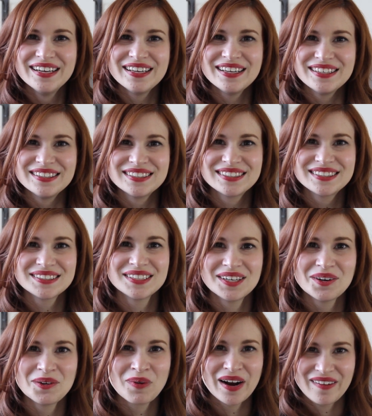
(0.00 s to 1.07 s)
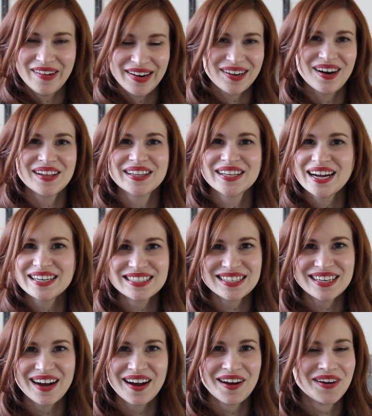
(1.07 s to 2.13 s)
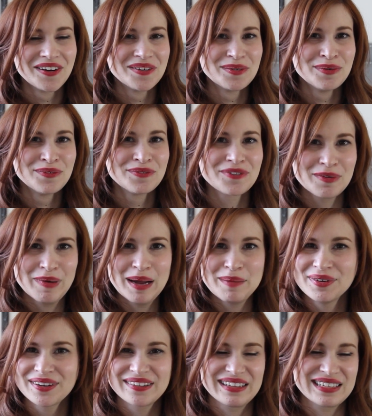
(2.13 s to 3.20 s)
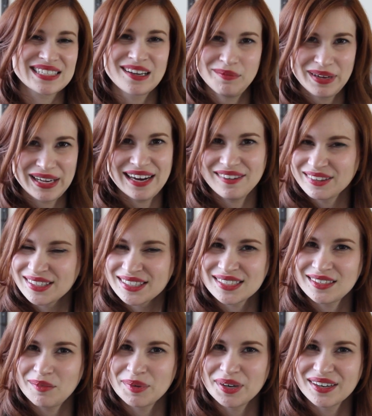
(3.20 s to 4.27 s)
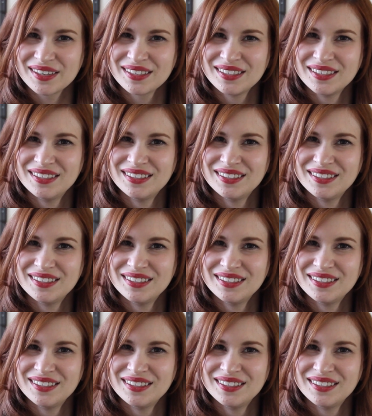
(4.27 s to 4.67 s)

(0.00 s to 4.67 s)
is where I got the idea for my book that's coming out this summer.